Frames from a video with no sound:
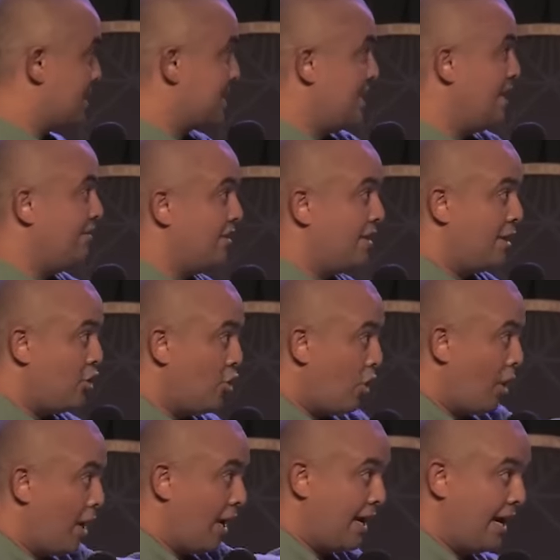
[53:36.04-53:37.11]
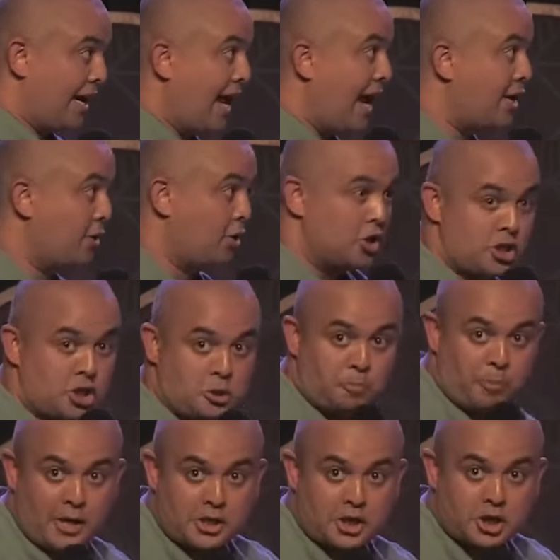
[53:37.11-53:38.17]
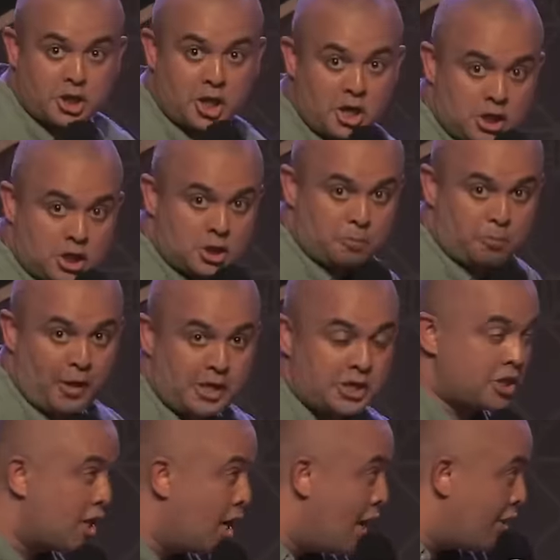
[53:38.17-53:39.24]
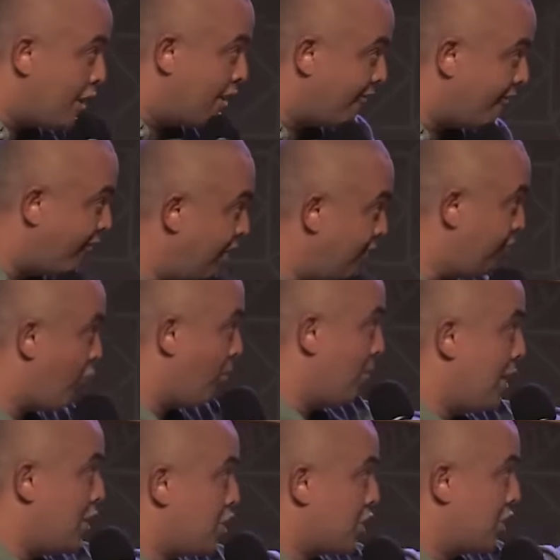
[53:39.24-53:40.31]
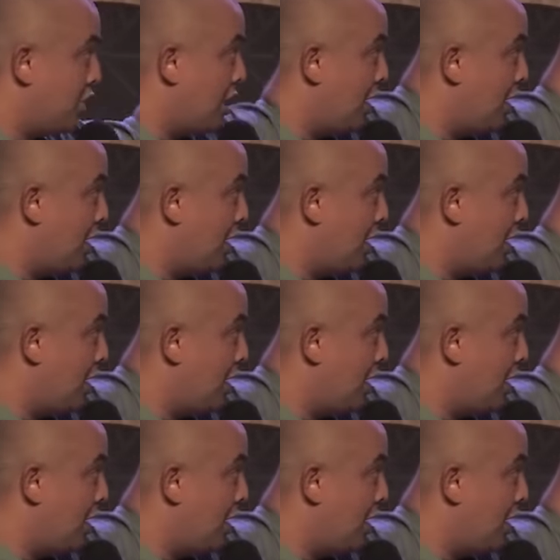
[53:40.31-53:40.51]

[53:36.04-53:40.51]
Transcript: 7, then you're going to create space, space, then a V formation,